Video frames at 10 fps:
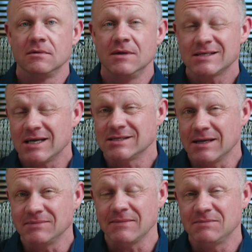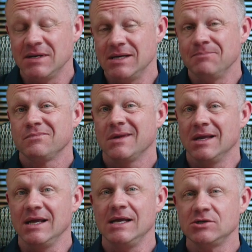This can sometimes be
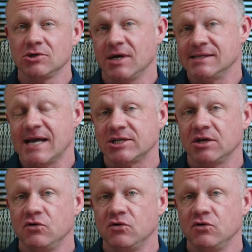an easier transaction